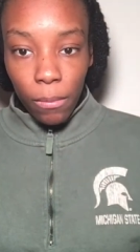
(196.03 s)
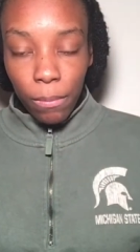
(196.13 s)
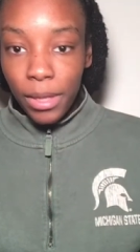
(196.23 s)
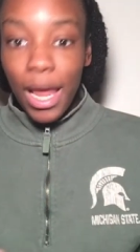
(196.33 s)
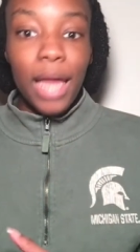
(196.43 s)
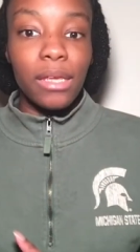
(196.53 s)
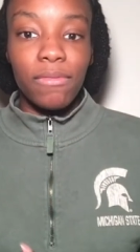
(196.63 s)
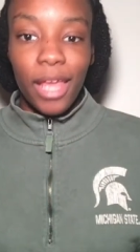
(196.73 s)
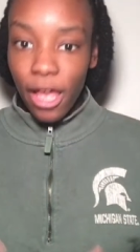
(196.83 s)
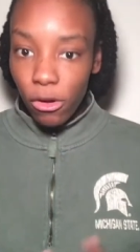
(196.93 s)
but not
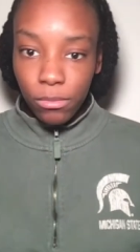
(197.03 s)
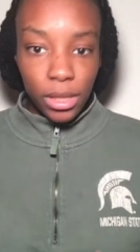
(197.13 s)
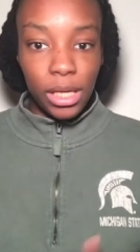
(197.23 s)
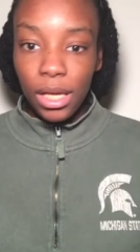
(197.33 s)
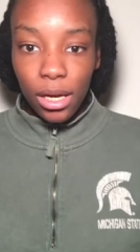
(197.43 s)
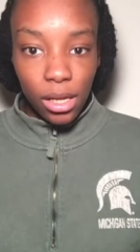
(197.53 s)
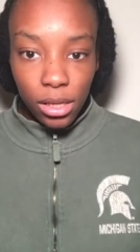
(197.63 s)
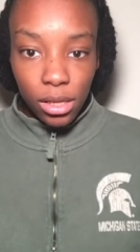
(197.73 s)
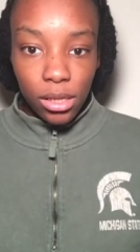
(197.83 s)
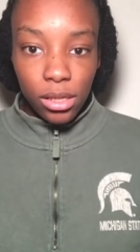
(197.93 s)
even help me get it.
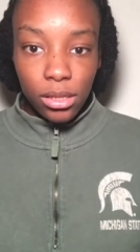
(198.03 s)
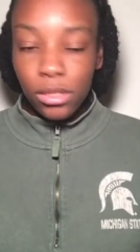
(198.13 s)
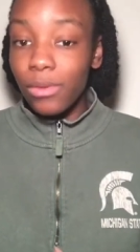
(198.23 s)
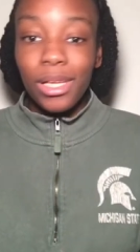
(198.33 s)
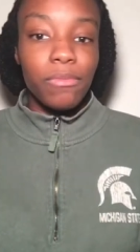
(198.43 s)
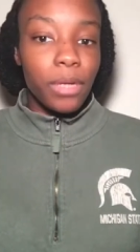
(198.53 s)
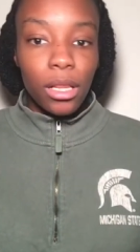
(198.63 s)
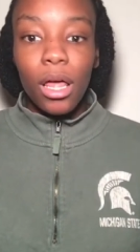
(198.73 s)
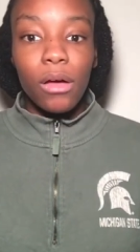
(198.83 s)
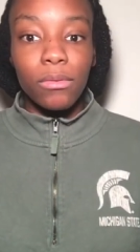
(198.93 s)
So leave me
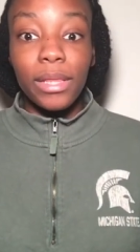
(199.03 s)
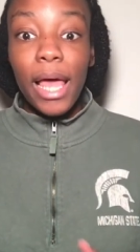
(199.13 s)
alone.